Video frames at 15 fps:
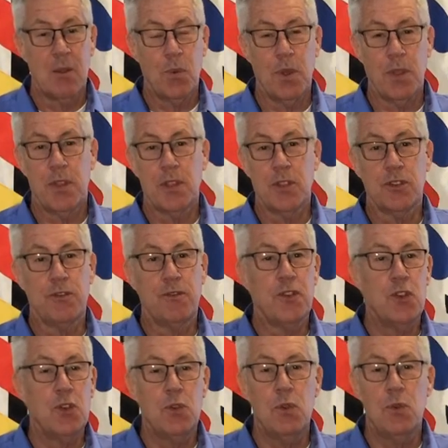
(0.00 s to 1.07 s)
with as
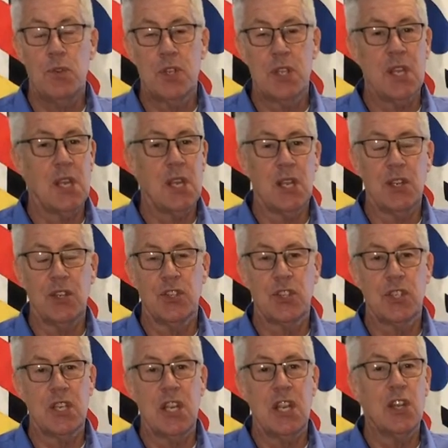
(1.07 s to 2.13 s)
few
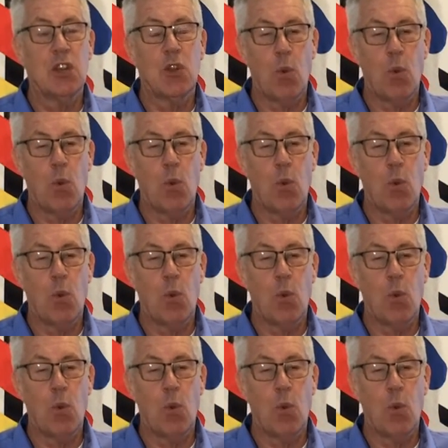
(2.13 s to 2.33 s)
things in